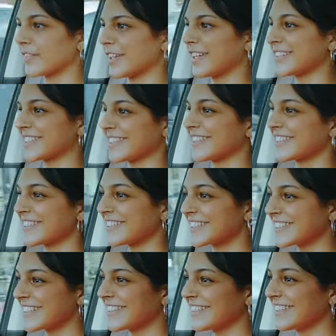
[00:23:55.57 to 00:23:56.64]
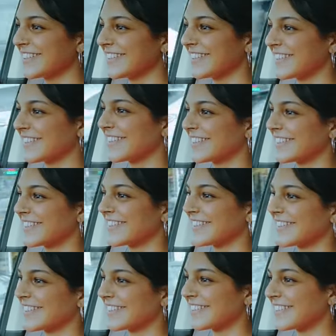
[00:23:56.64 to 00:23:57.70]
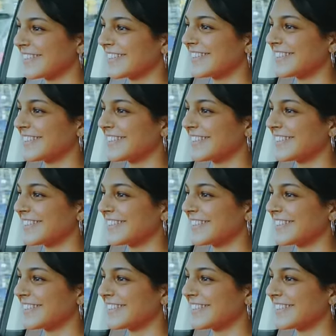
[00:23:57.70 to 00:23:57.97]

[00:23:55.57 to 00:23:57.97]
That's interesting. Oh, it's so beautiful.